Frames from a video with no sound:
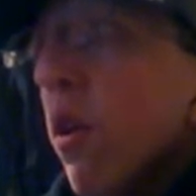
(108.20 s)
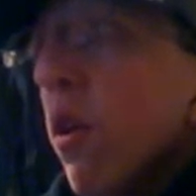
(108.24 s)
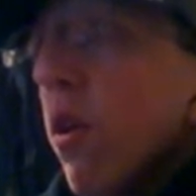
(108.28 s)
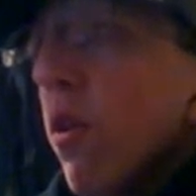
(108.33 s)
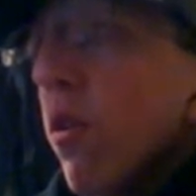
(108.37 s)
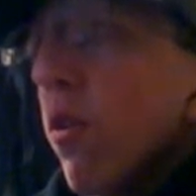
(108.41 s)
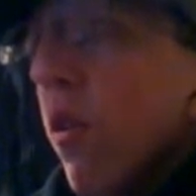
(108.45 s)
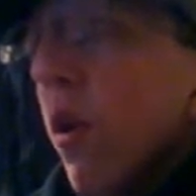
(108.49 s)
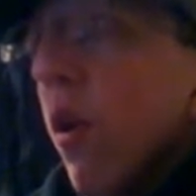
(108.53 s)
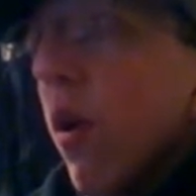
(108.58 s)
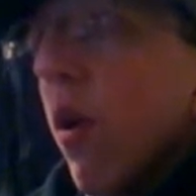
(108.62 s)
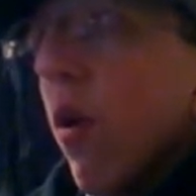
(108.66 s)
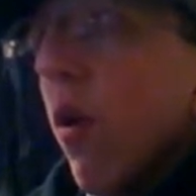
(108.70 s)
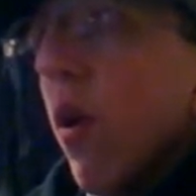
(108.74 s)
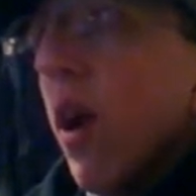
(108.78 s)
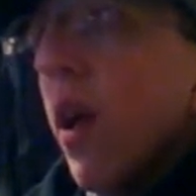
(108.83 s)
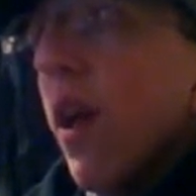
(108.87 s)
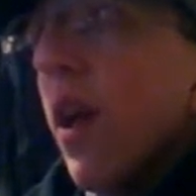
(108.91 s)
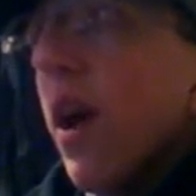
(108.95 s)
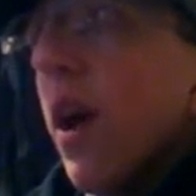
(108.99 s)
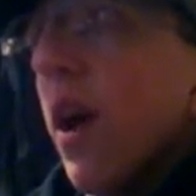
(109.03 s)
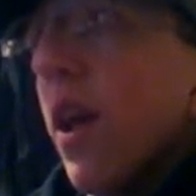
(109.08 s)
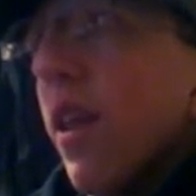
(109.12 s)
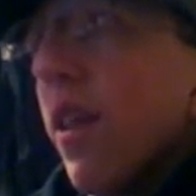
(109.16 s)
So I,
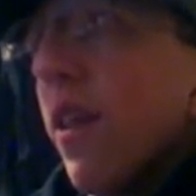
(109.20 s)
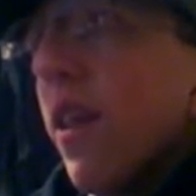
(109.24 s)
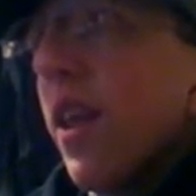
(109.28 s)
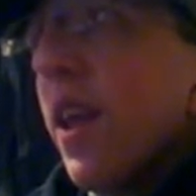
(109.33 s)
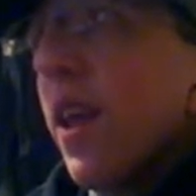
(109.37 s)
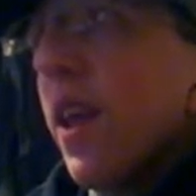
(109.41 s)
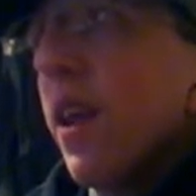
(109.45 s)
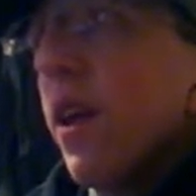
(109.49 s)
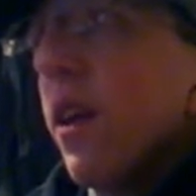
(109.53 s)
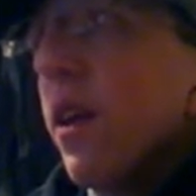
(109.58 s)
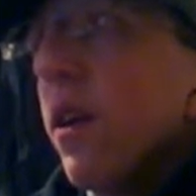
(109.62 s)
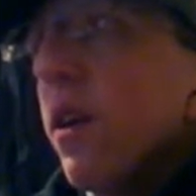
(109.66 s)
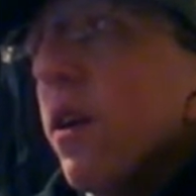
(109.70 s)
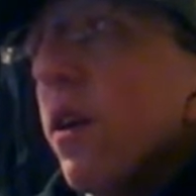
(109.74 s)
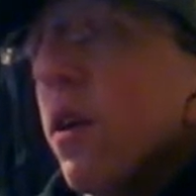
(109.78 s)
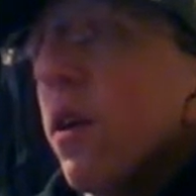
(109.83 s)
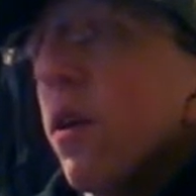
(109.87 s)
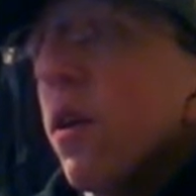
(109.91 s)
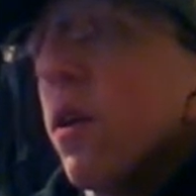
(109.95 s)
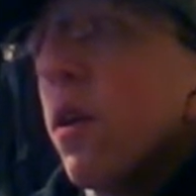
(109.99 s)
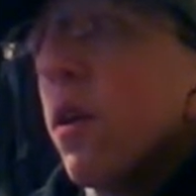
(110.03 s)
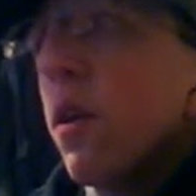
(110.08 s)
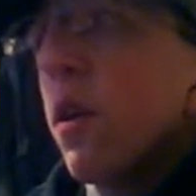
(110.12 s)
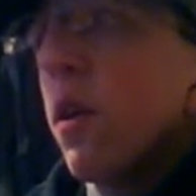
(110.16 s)
I think
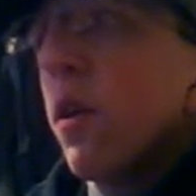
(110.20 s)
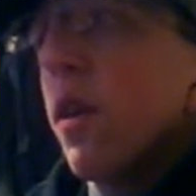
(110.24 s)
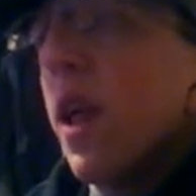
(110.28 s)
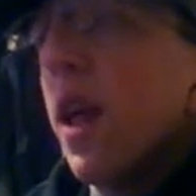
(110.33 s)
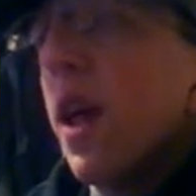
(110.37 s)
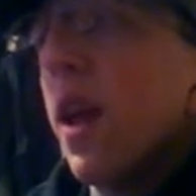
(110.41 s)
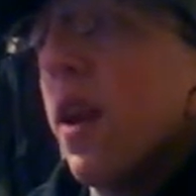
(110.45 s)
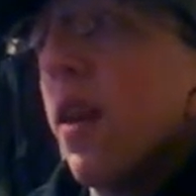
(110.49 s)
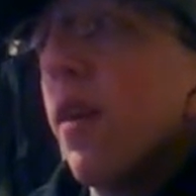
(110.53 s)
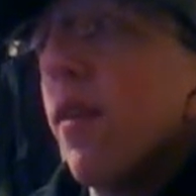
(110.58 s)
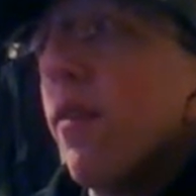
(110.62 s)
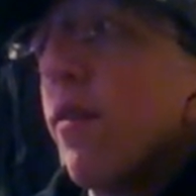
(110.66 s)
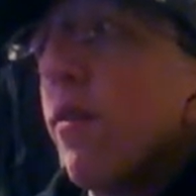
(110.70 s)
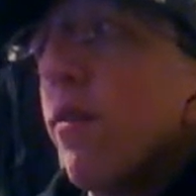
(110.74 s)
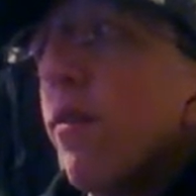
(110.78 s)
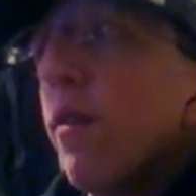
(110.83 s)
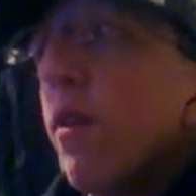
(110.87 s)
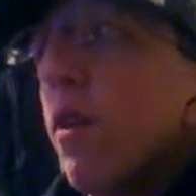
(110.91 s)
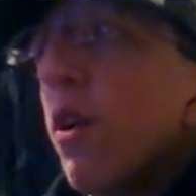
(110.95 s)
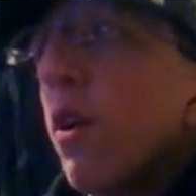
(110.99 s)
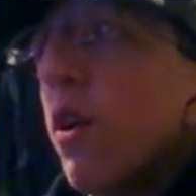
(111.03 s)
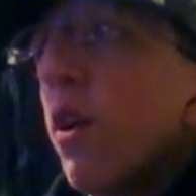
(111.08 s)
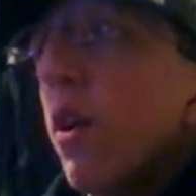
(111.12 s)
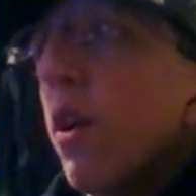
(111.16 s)
that if
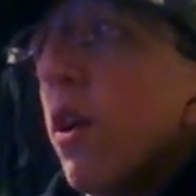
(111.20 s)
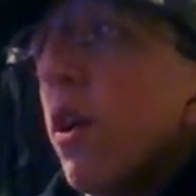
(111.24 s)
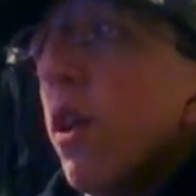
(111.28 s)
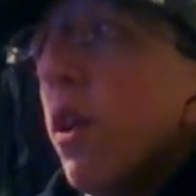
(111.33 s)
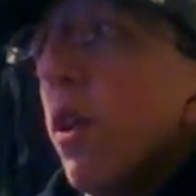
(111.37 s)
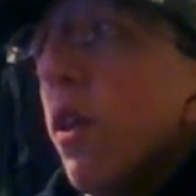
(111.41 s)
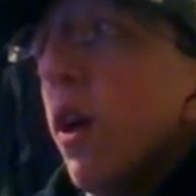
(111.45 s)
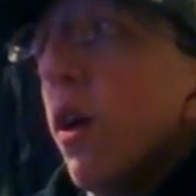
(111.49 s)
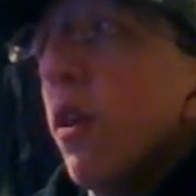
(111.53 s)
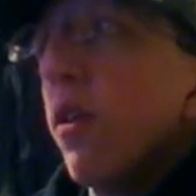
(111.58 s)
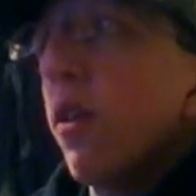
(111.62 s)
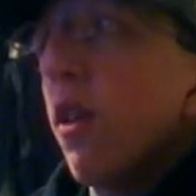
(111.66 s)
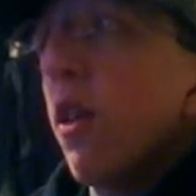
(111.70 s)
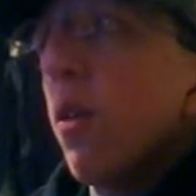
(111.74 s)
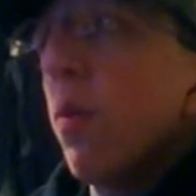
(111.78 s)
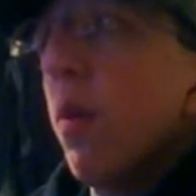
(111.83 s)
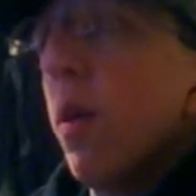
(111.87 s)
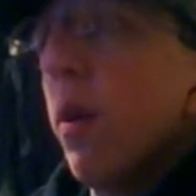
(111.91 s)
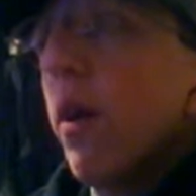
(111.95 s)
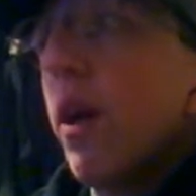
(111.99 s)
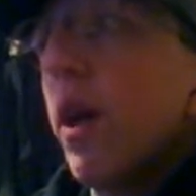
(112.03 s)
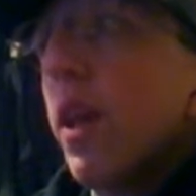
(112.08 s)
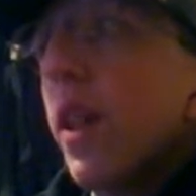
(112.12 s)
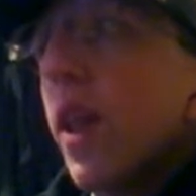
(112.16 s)
the Huskies play
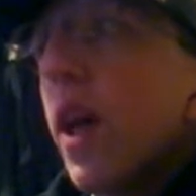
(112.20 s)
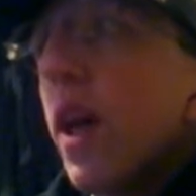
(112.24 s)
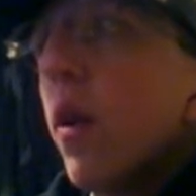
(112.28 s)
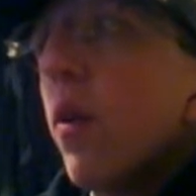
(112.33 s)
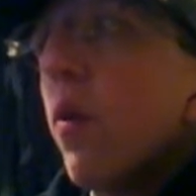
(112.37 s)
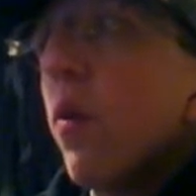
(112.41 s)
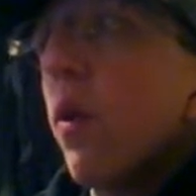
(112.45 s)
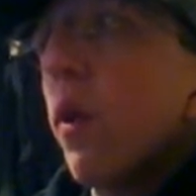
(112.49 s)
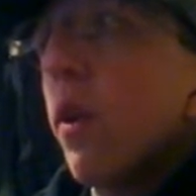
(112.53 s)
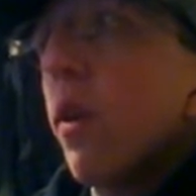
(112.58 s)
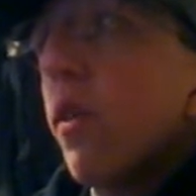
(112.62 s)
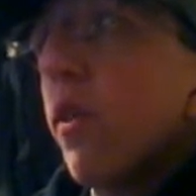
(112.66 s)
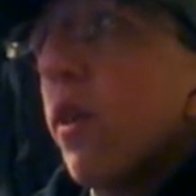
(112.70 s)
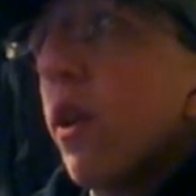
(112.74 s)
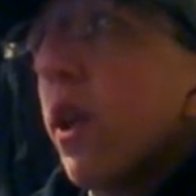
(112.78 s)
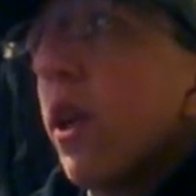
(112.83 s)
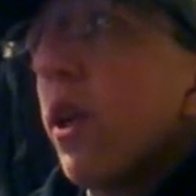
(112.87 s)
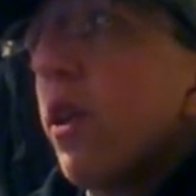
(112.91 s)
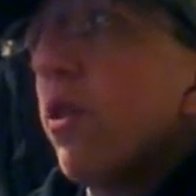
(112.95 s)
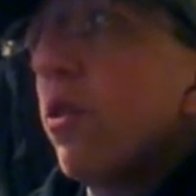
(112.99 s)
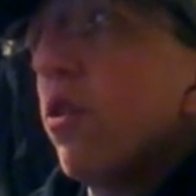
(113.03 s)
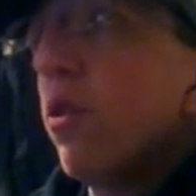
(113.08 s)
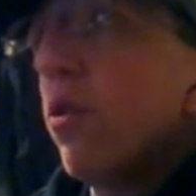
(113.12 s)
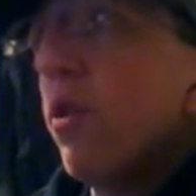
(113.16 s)
like that, Oregon's going to get
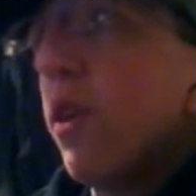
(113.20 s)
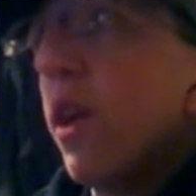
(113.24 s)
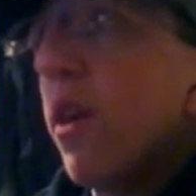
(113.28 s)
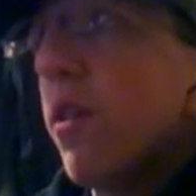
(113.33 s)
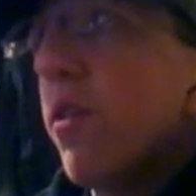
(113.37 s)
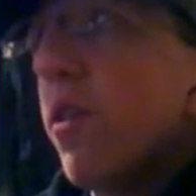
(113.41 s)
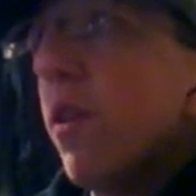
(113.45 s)
a true test.